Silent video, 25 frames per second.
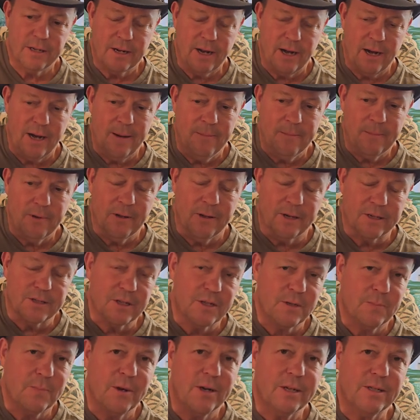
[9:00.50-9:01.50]
complex,
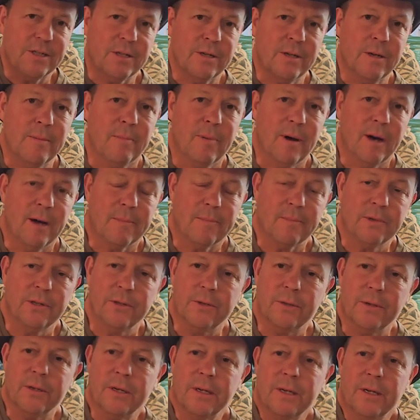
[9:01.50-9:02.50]
especially in
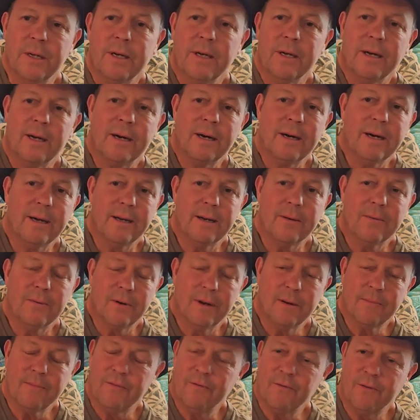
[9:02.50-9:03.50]
Bakhmut. Uh,
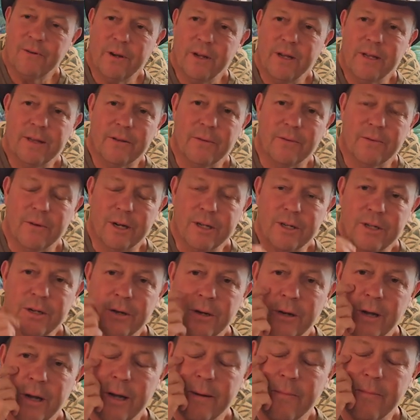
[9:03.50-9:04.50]
I forget the
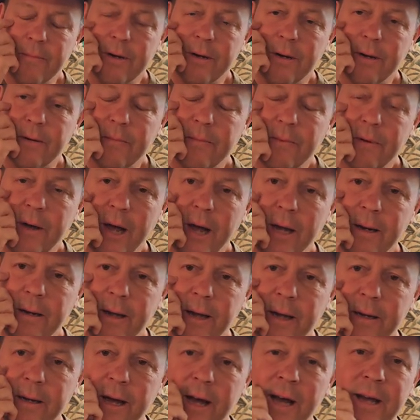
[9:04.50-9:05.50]
Russian name, uh,
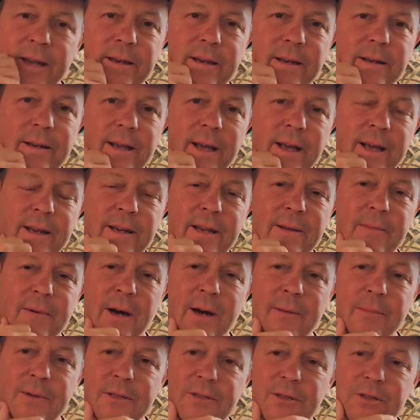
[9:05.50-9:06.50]
and and
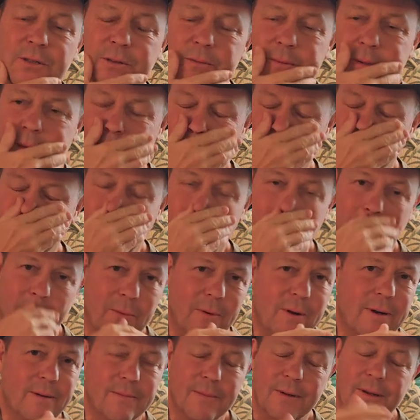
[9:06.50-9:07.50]
Andimamos. Anyway,
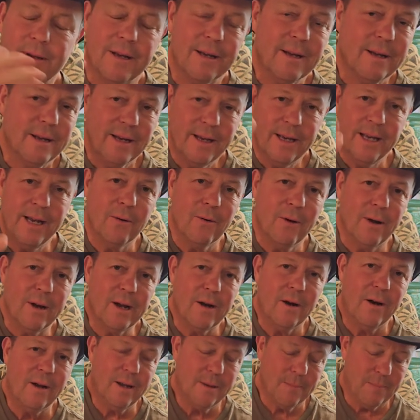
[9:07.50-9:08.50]
what? Anyway, I
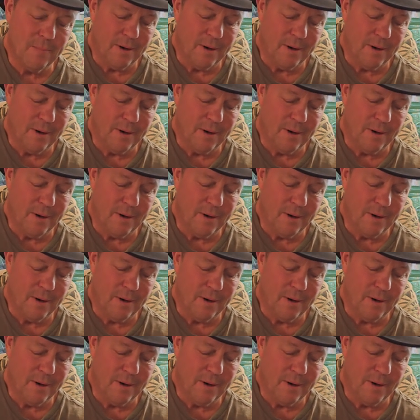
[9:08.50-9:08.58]
call it